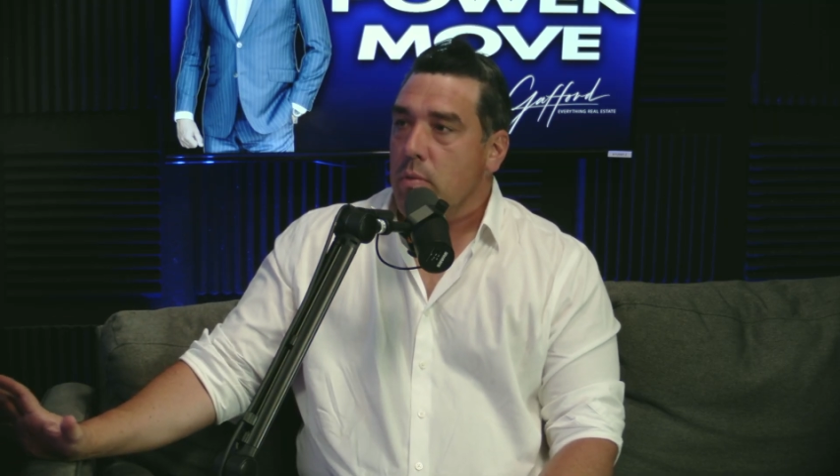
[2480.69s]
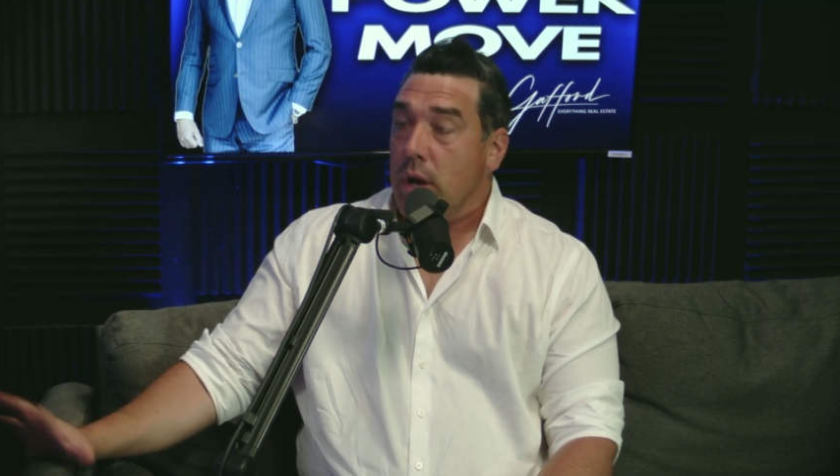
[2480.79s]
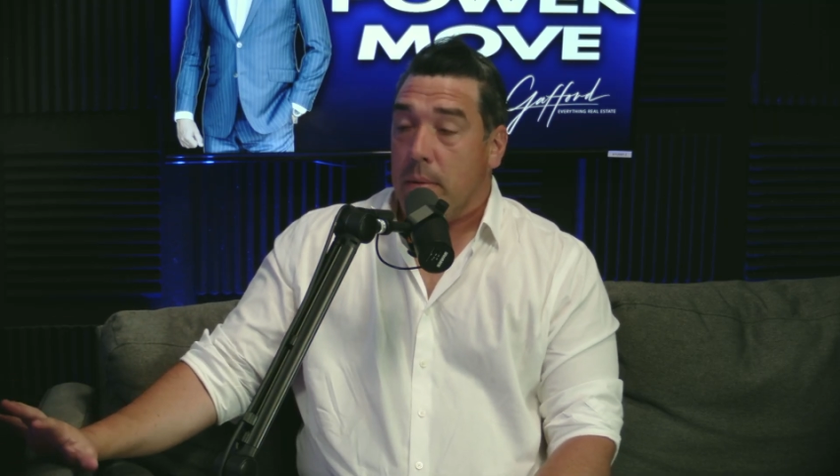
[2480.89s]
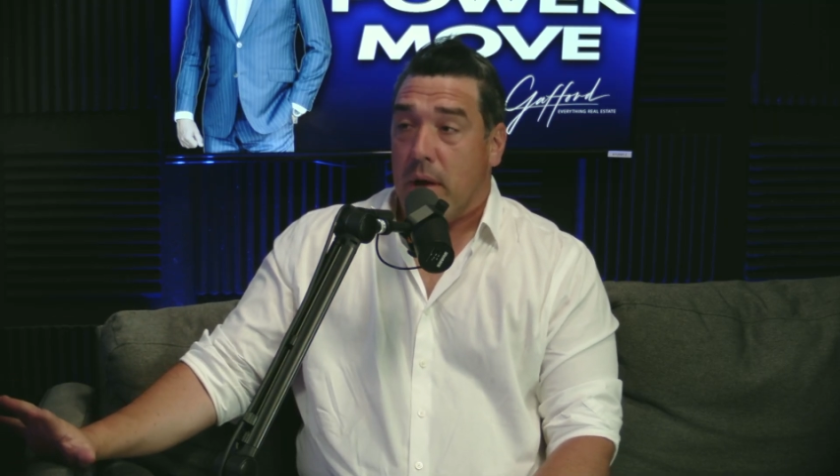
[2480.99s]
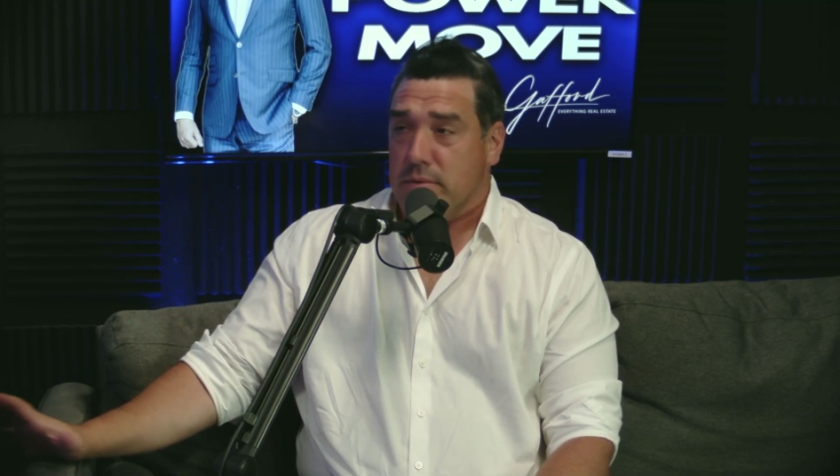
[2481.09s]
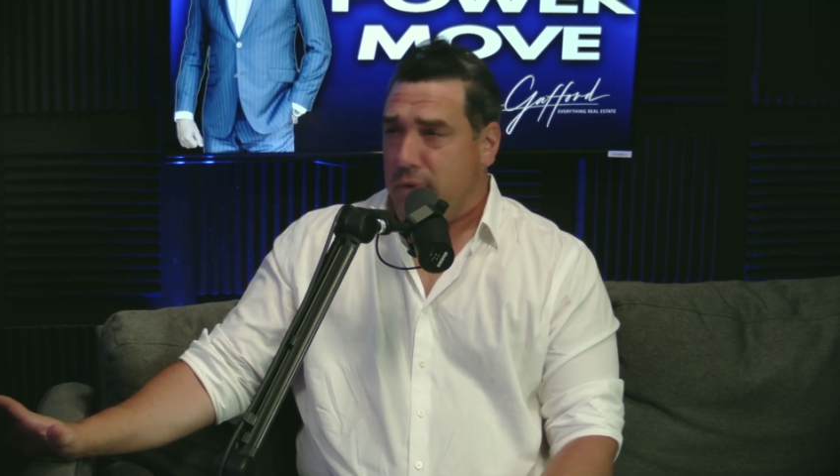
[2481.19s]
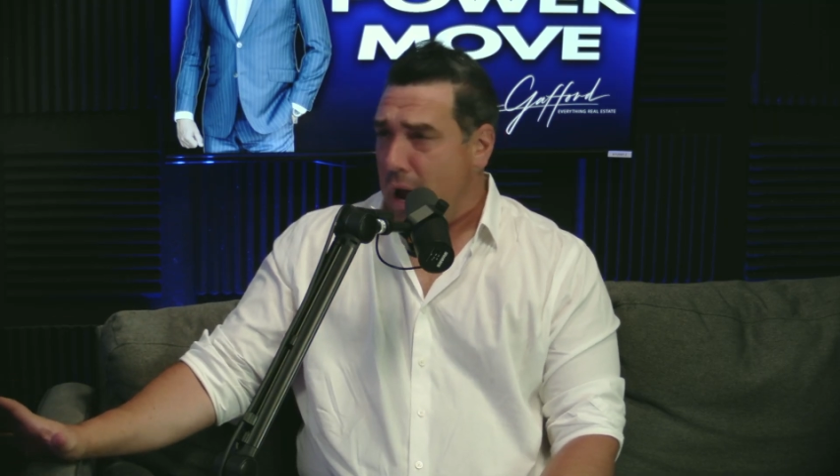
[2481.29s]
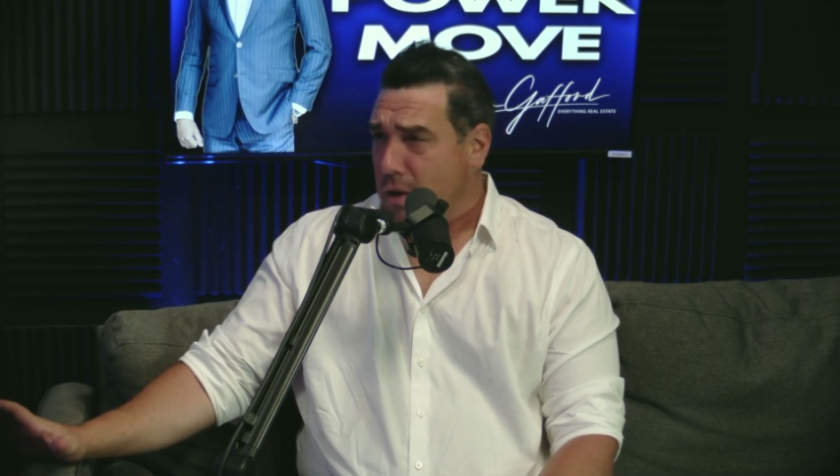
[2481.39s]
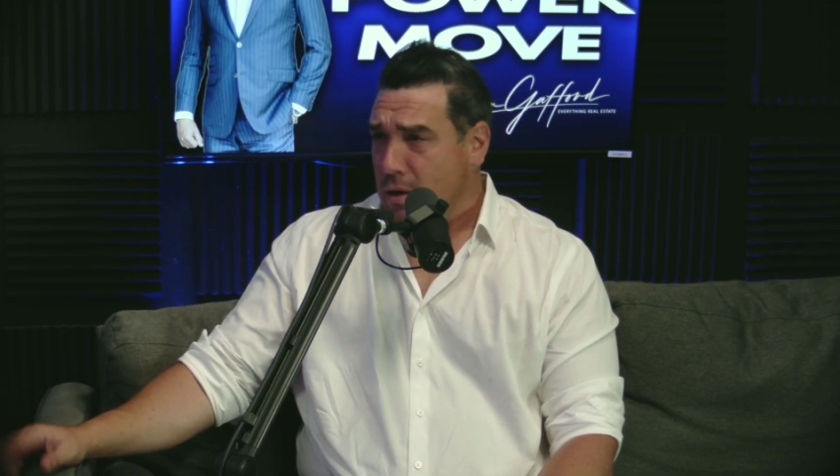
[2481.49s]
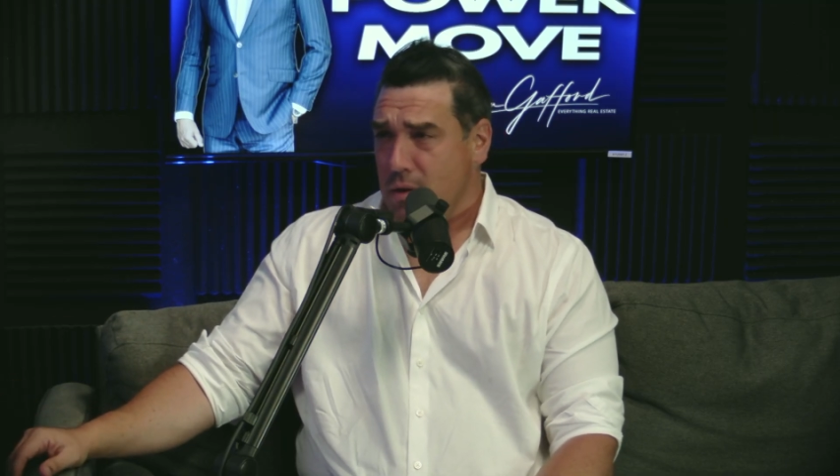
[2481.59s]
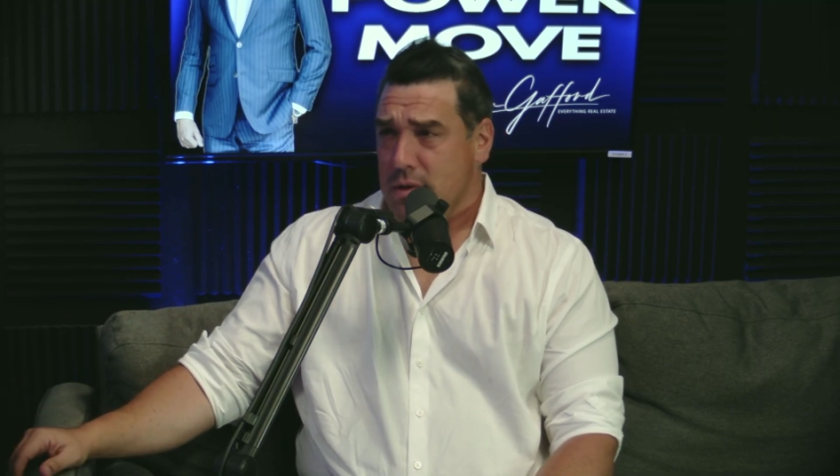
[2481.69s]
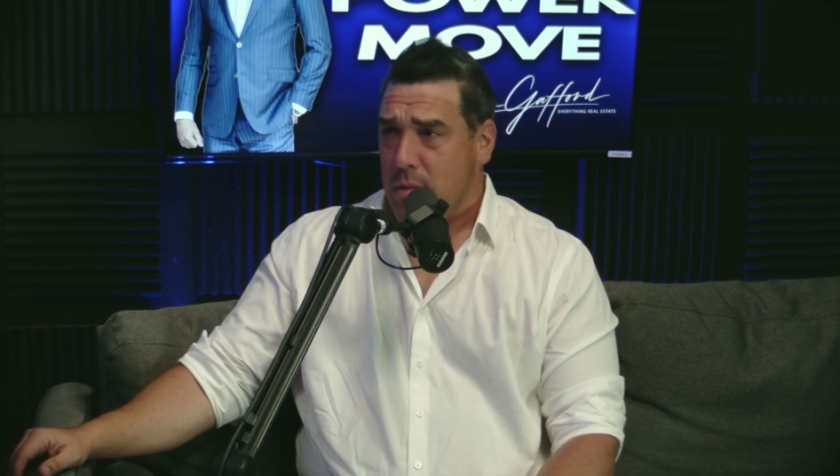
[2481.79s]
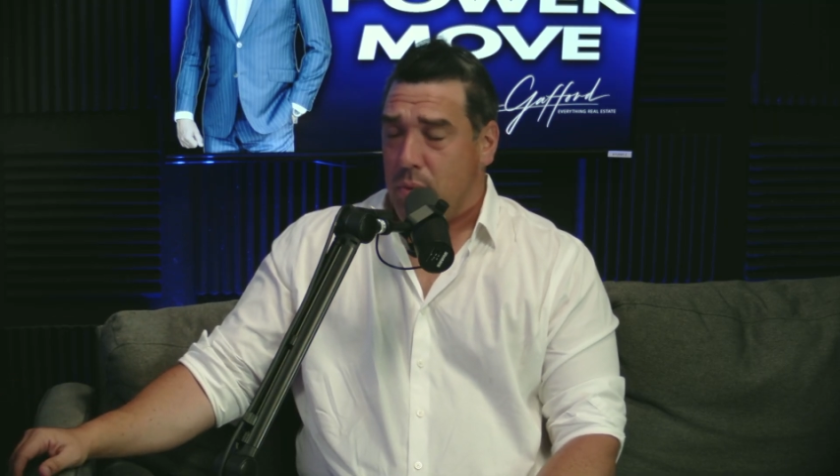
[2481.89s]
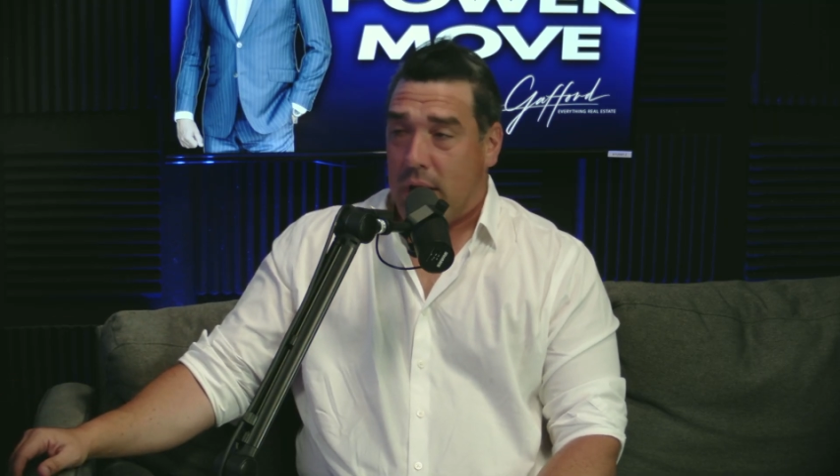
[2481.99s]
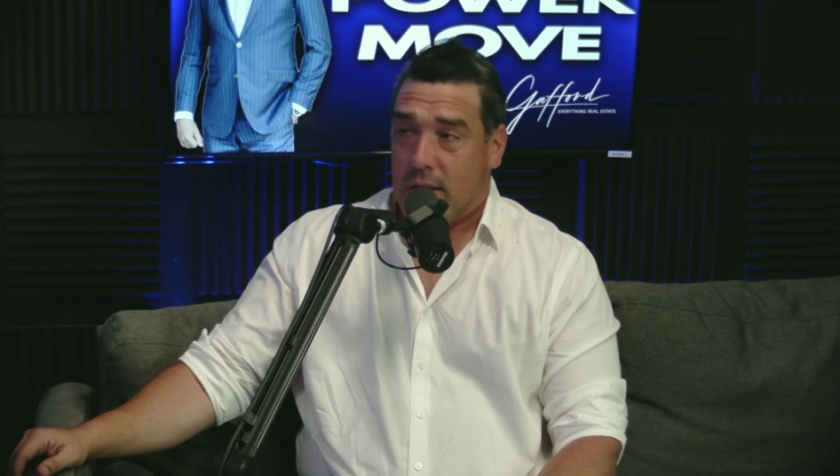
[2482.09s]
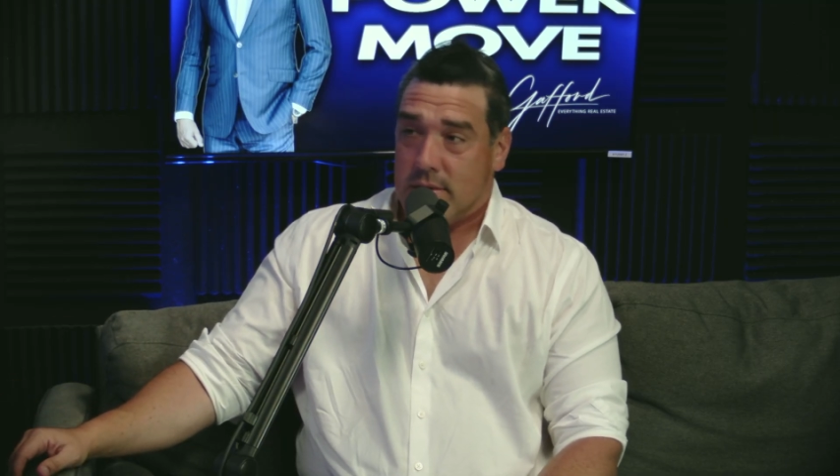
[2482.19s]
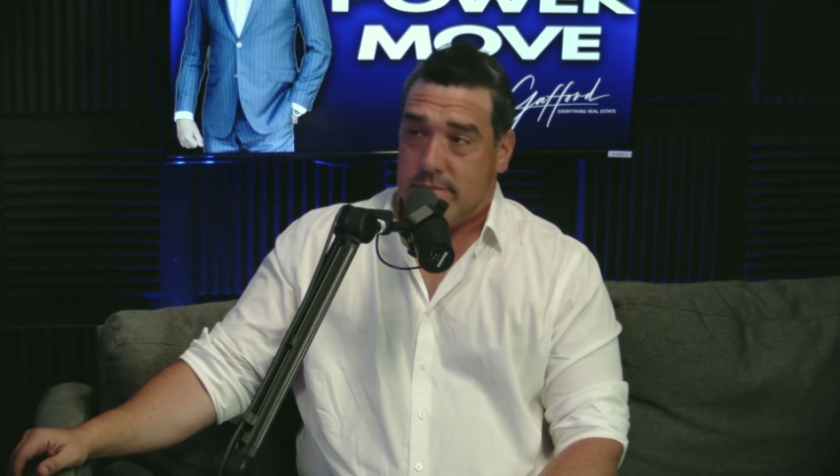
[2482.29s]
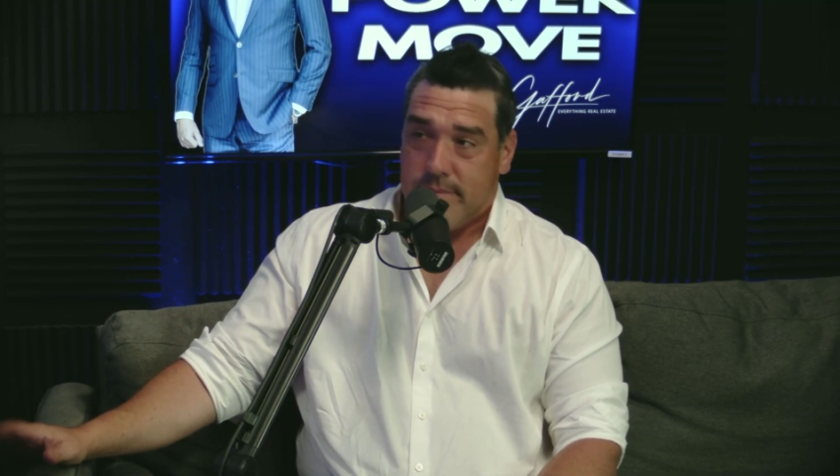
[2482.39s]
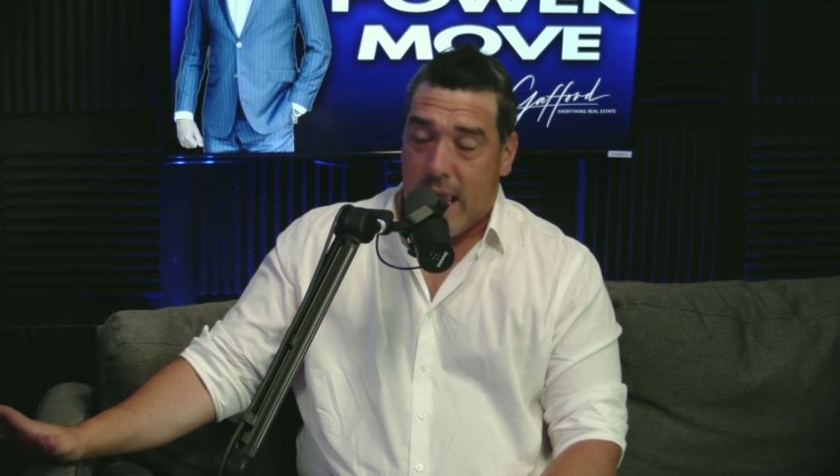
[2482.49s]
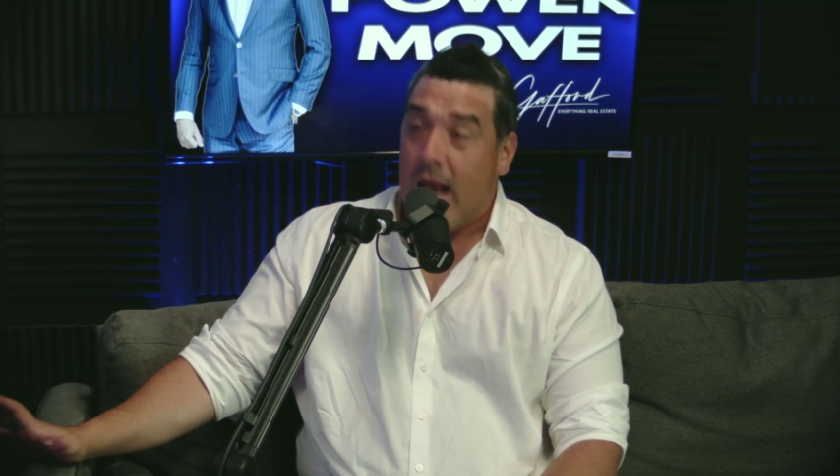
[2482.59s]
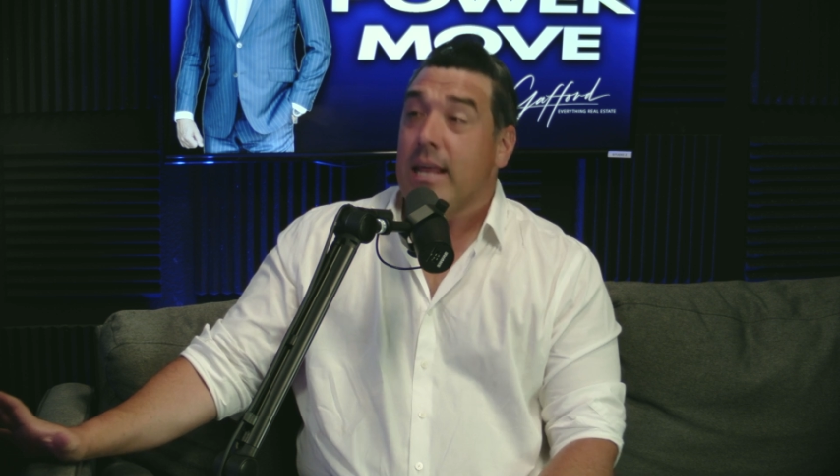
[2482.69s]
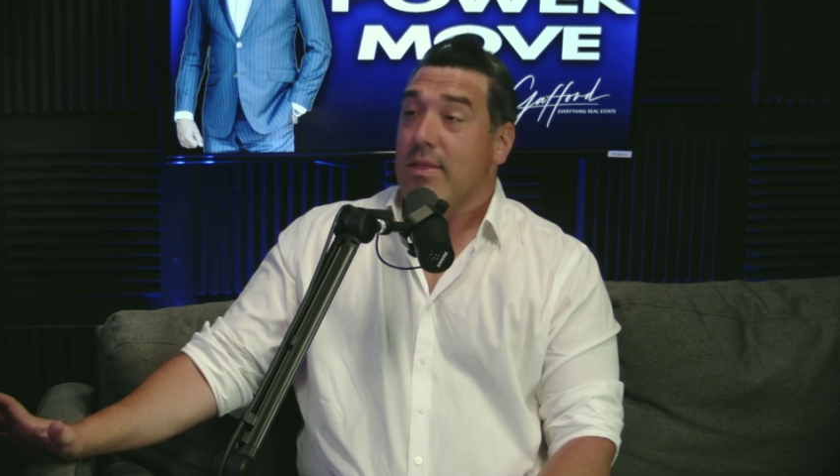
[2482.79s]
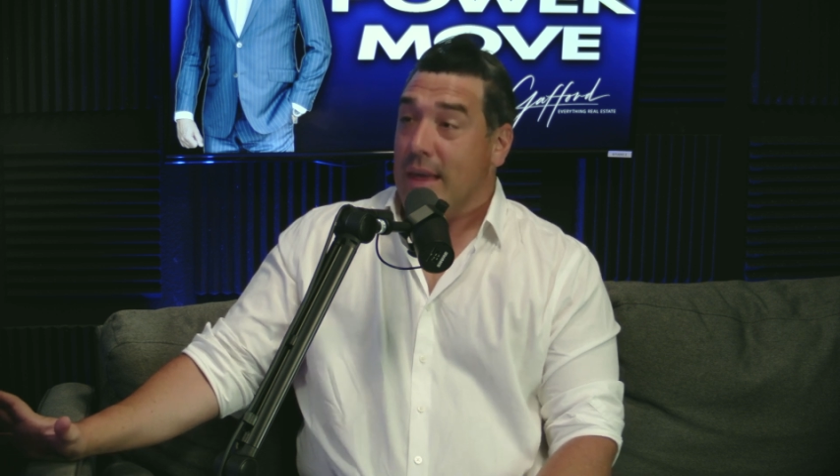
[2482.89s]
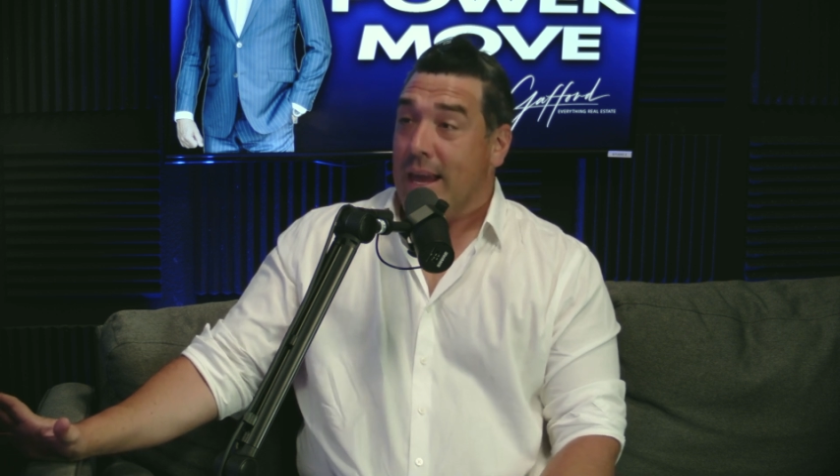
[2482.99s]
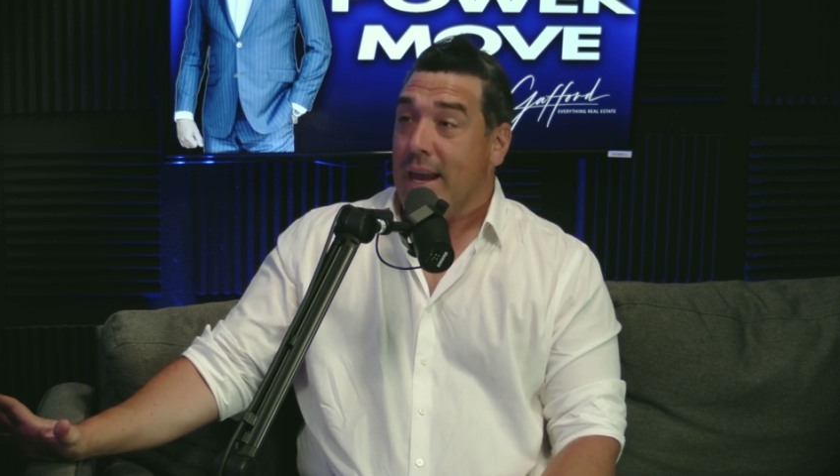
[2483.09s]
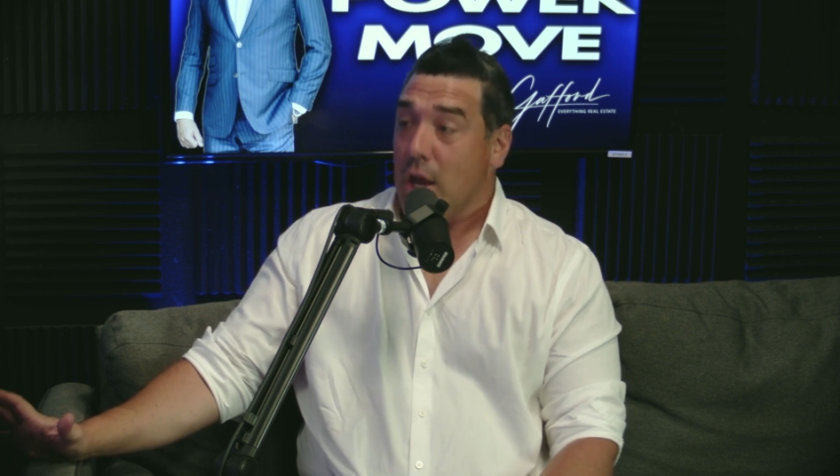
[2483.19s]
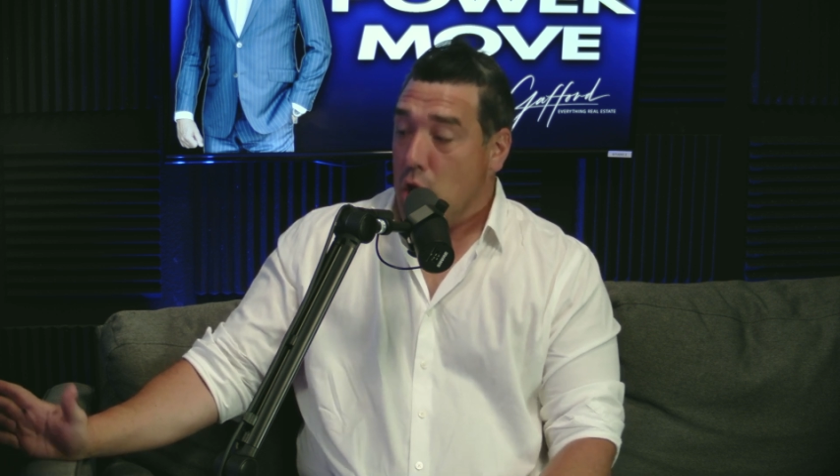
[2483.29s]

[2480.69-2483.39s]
When it becomes violent, you start breaking anything.